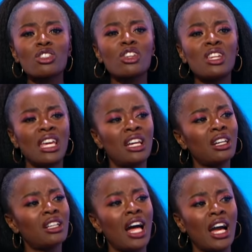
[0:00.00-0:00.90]
on an
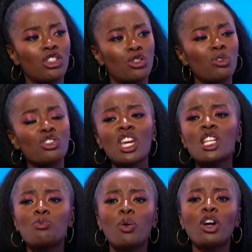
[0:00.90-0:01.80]
incline, so
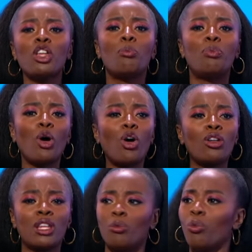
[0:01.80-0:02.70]
she's putting a
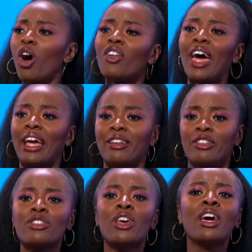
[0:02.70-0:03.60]
ball in one
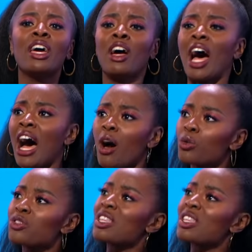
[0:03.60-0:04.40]
end. How's